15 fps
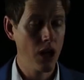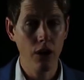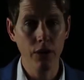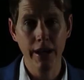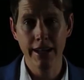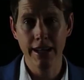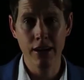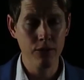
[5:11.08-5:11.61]

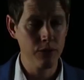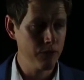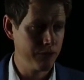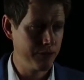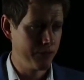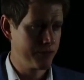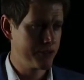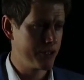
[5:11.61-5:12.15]
Okay, now
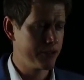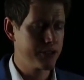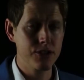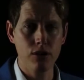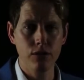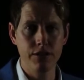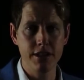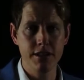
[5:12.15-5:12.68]
to
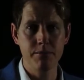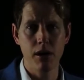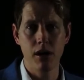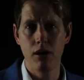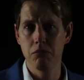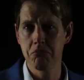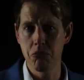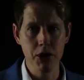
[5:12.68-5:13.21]
solve this
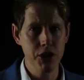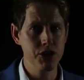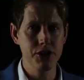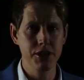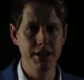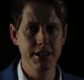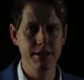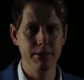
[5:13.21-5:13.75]
part, we
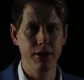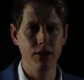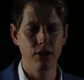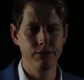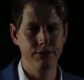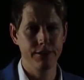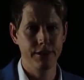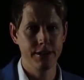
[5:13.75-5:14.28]
just need to be
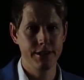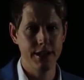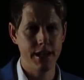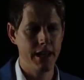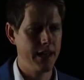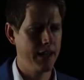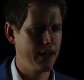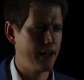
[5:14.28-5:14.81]
confident
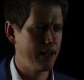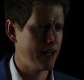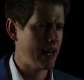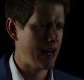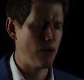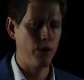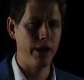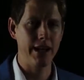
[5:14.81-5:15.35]
in
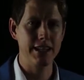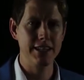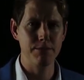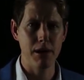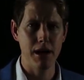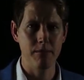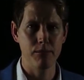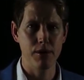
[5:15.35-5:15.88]
how we
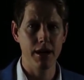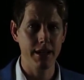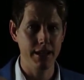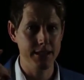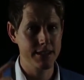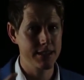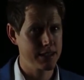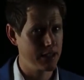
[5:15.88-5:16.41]
expand
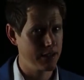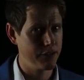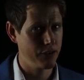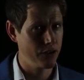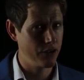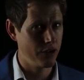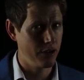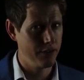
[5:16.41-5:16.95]
brackets. If you're
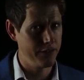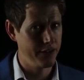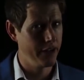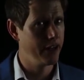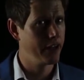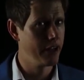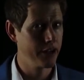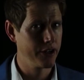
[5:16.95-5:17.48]
not
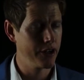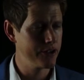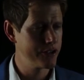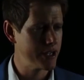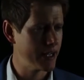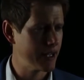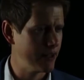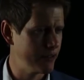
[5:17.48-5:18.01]
confident, go
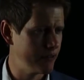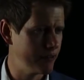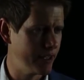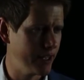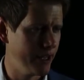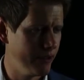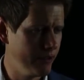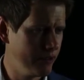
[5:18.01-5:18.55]
check out the
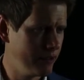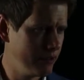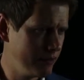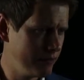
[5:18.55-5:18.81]
video.